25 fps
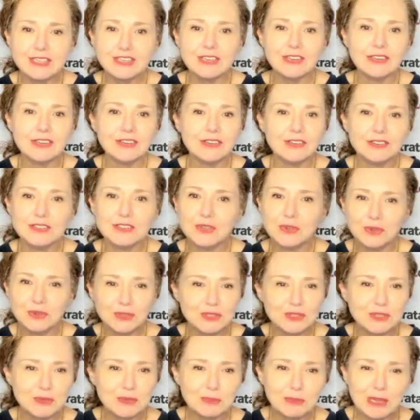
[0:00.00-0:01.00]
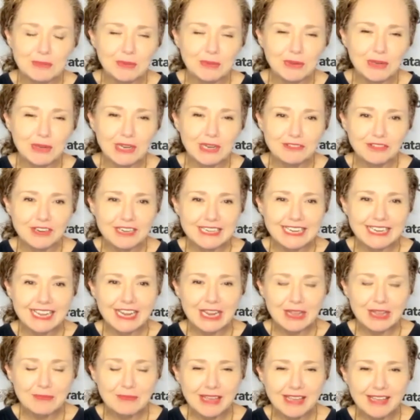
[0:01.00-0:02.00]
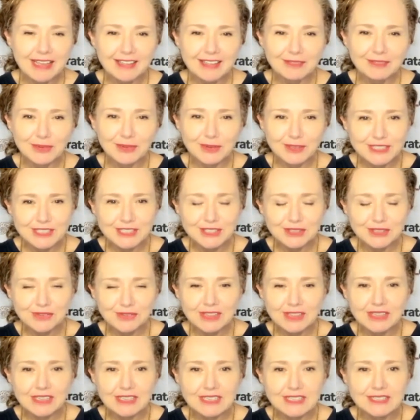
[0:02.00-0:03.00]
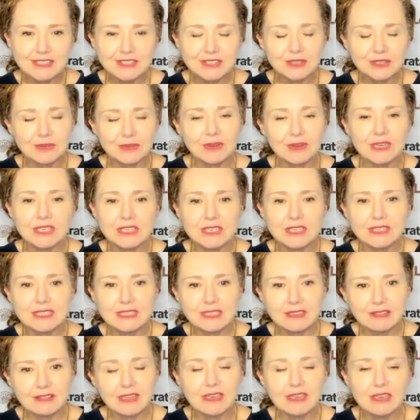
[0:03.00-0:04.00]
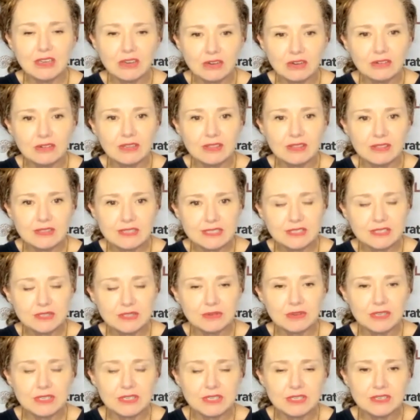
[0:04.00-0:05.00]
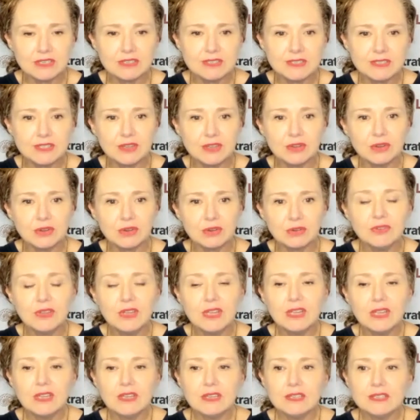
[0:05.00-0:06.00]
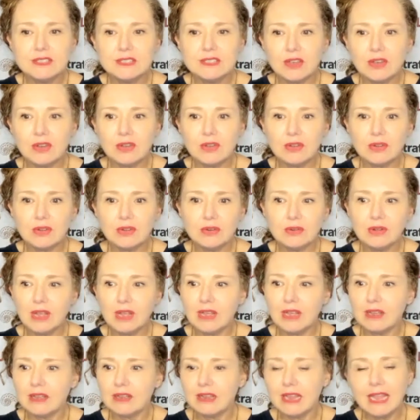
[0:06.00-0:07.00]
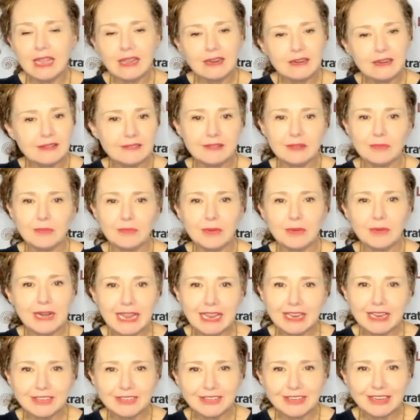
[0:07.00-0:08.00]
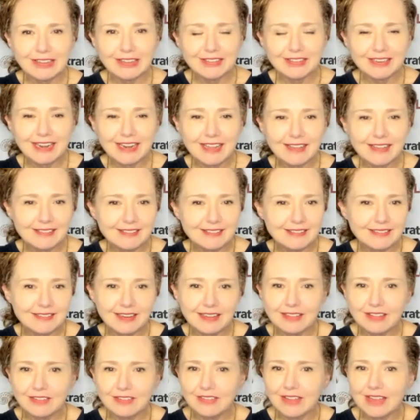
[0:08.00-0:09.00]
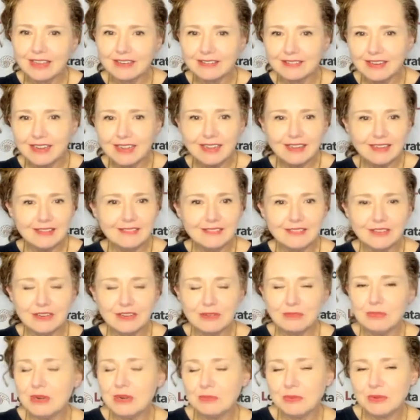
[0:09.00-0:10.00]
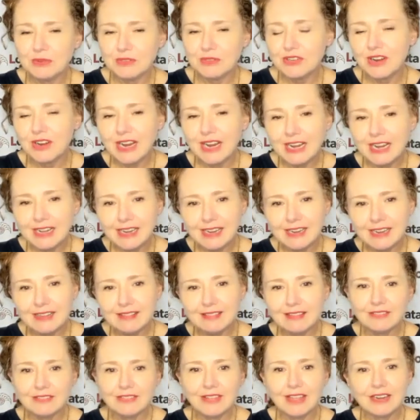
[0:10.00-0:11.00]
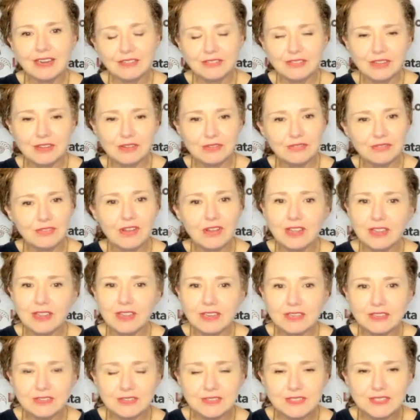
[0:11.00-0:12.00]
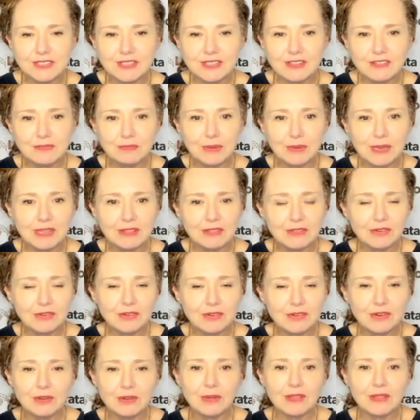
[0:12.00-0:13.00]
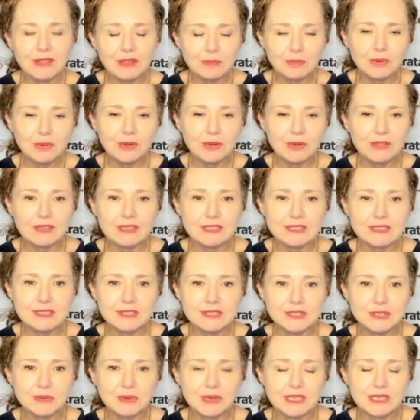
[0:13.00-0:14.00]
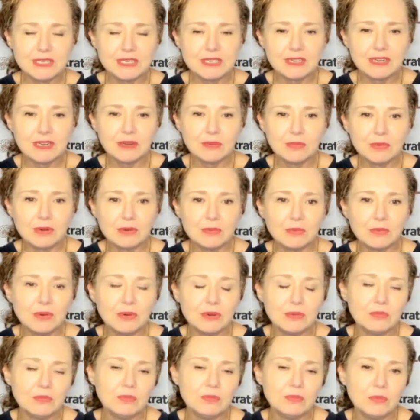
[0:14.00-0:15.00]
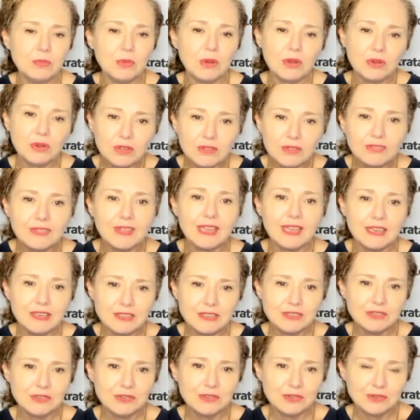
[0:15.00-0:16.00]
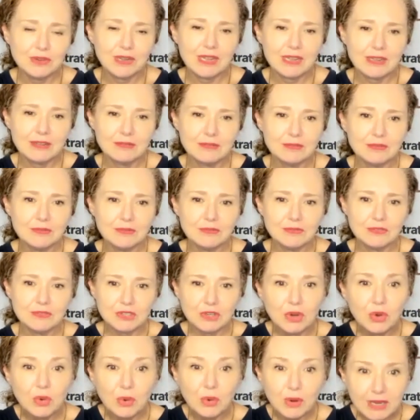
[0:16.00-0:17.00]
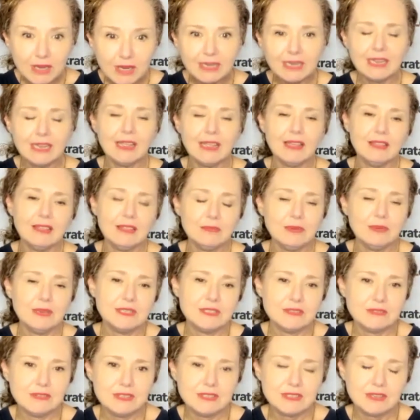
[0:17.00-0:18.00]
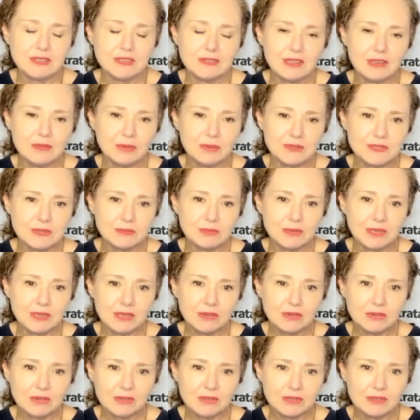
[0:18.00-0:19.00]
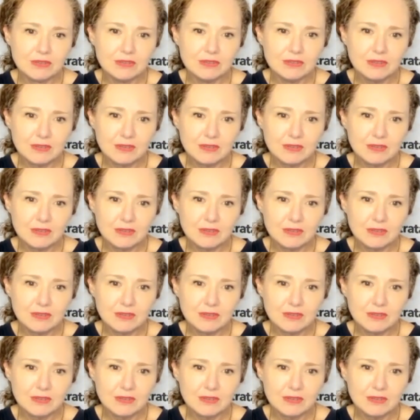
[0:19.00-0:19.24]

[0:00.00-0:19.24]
You talk to people every day about what to do in these situations, and then you're in the situation yourself. So, uh, how does someone handle it that hasn't like they've had sort of minimal training? They've had a few fire drills that they've been through, but they're put in that situation. Like, what what what could they do um, to quickly get the best result they possibly could?